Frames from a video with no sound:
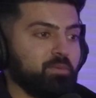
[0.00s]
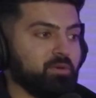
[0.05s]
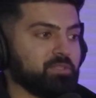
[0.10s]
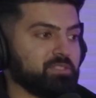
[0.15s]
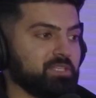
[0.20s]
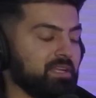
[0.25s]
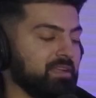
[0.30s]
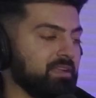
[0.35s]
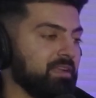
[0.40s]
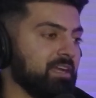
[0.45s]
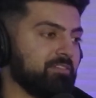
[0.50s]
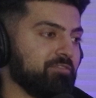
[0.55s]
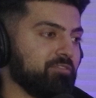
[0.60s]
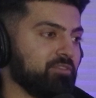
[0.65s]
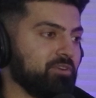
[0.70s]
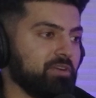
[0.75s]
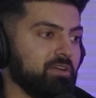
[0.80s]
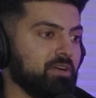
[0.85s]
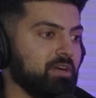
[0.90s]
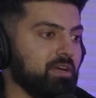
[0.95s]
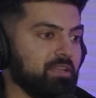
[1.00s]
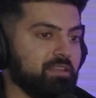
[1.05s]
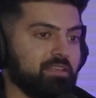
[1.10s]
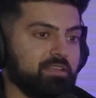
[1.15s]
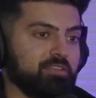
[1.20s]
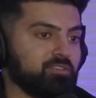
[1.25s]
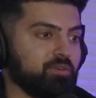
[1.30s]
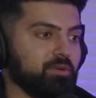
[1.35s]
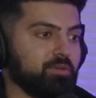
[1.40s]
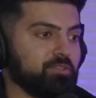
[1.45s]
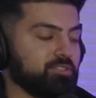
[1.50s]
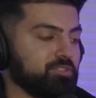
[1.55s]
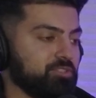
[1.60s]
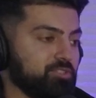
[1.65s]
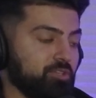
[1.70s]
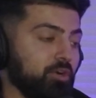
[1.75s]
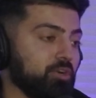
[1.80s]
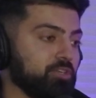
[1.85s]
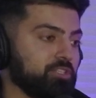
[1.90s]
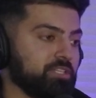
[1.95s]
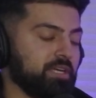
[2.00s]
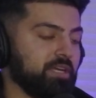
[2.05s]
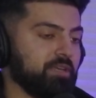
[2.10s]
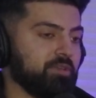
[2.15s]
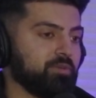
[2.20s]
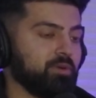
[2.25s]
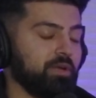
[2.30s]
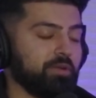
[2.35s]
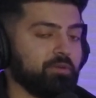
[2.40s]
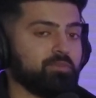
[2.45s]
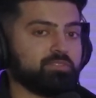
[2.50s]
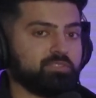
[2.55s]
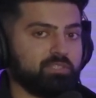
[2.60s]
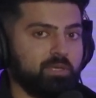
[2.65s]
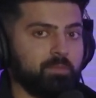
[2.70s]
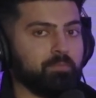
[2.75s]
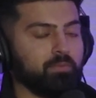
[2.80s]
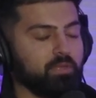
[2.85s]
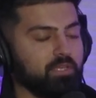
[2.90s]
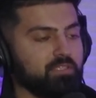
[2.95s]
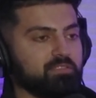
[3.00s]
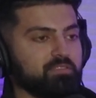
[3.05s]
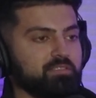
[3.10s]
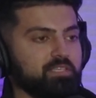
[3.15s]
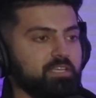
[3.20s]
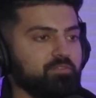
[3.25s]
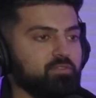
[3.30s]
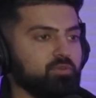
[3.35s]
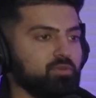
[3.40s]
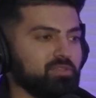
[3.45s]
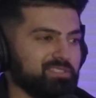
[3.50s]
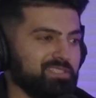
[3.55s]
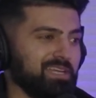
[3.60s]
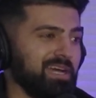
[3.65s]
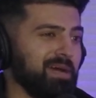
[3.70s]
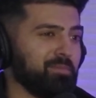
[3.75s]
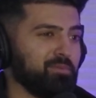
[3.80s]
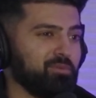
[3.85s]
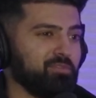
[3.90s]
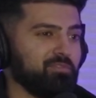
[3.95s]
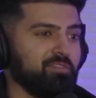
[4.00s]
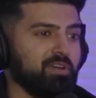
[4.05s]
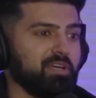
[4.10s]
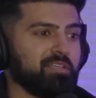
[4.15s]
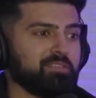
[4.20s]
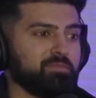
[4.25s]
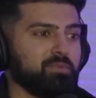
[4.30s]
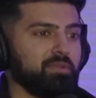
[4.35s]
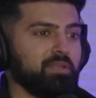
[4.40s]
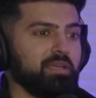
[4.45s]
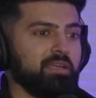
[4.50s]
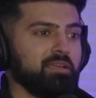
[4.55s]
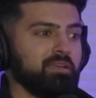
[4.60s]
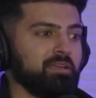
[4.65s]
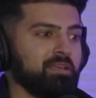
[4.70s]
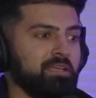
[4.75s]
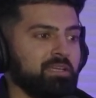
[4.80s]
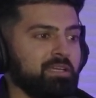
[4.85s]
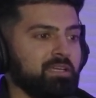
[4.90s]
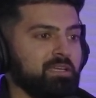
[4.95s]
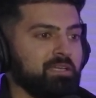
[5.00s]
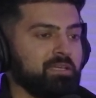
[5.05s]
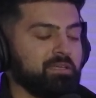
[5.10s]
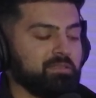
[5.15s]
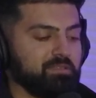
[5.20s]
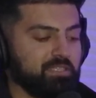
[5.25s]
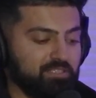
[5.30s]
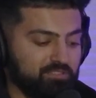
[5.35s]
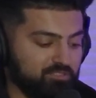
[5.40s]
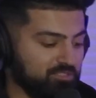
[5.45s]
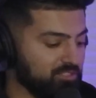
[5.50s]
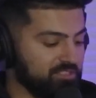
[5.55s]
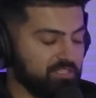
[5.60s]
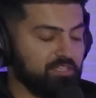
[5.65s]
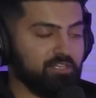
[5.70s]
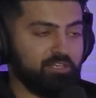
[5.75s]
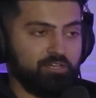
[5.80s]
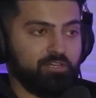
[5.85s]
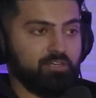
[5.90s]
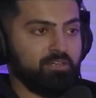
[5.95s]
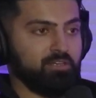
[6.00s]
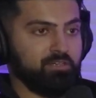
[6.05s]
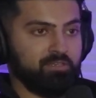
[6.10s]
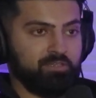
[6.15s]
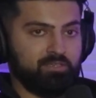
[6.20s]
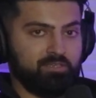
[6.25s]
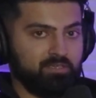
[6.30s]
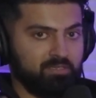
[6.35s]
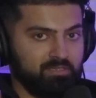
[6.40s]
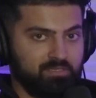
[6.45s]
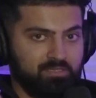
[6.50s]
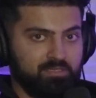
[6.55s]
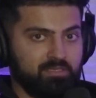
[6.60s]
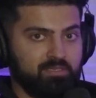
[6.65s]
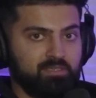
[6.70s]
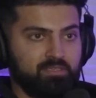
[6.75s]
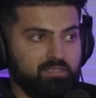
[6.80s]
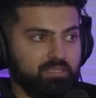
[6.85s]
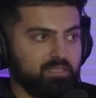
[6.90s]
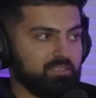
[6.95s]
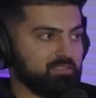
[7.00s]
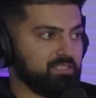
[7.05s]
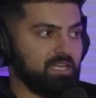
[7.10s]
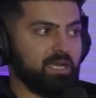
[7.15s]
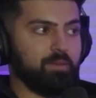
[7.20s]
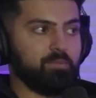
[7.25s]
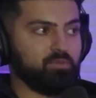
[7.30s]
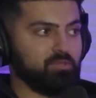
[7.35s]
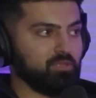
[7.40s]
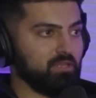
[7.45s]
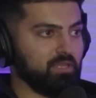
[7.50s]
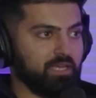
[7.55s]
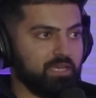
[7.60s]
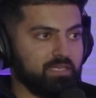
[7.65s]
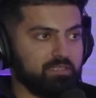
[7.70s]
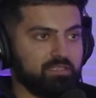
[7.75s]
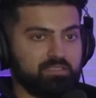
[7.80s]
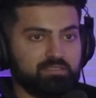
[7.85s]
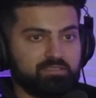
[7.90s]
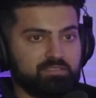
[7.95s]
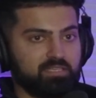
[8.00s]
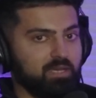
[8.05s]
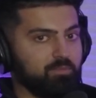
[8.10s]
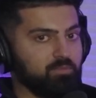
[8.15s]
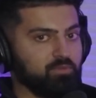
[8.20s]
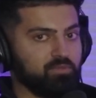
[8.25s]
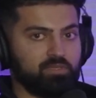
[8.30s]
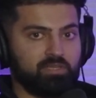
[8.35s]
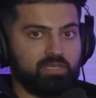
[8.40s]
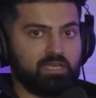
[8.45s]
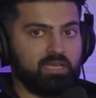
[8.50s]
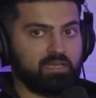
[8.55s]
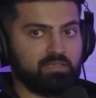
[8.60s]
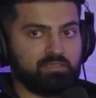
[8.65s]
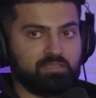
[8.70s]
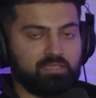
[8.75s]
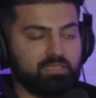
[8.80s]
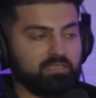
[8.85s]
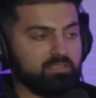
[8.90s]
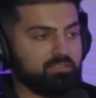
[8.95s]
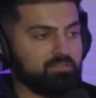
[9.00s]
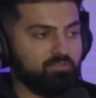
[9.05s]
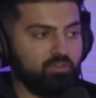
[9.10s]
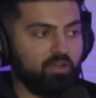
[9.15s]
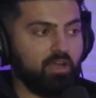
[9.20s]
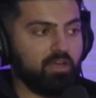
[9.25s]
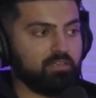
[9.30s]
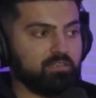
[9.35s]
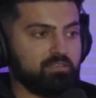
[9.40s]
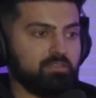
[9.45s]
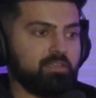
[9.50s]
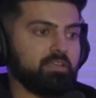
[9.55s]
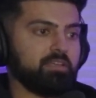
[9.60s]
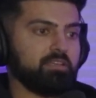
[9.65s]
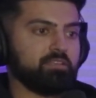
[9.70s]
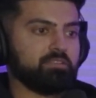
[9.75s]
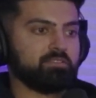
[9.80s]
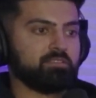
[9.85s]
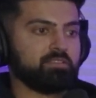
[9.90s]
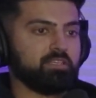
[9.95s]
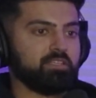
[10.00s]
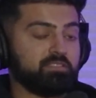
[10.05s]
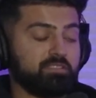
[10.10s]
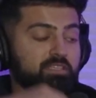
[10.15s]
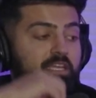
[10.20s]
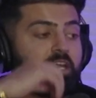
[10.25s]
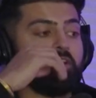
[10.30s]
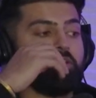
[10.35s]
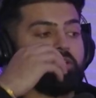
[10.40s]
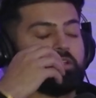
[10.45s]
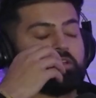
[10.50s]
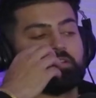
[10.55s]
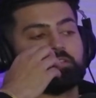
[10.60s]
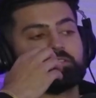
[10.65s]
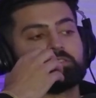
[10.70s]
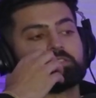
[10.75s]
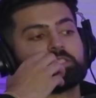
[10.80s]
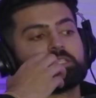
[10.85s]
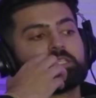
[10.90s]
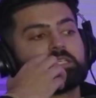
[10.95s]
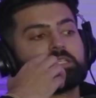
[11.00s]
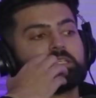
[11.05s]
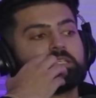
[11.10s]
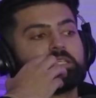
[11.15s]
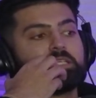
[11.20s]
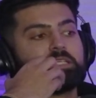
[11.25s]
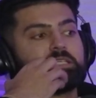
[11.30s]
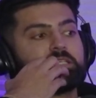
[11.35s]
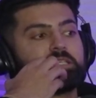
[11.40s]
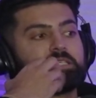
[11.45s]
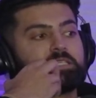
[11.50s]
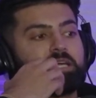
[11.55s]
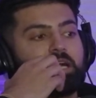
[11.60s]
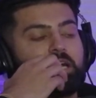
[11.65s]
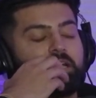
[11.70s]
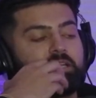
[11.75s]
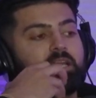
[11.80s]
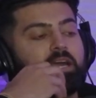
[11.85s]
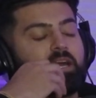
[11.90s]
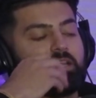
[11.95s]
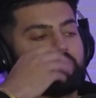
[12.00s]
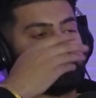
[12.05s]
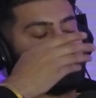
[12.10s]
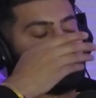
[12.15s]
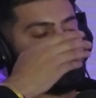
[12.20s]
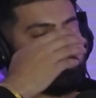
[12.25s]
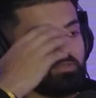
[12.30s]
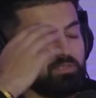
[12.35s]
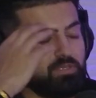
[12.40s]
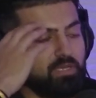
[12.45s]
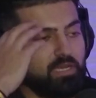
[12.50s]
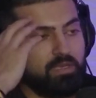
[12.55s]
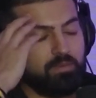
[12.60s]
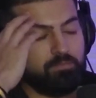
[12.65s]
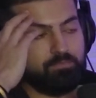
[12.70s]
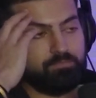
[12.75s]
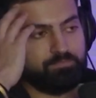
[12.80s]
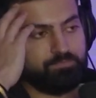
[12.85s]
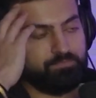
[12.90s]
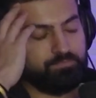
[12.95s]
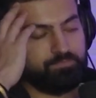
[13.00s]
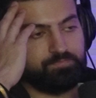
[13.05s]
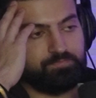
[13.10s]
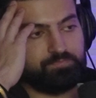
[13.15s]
pulls out a knife or a gun and they start charging at you. I know some places give you a stab-proof vest, but like that's just here. They can stab you in the leg. They can stab you in the neck. Like, it's fucked. Like, it's scary because, I think I'm,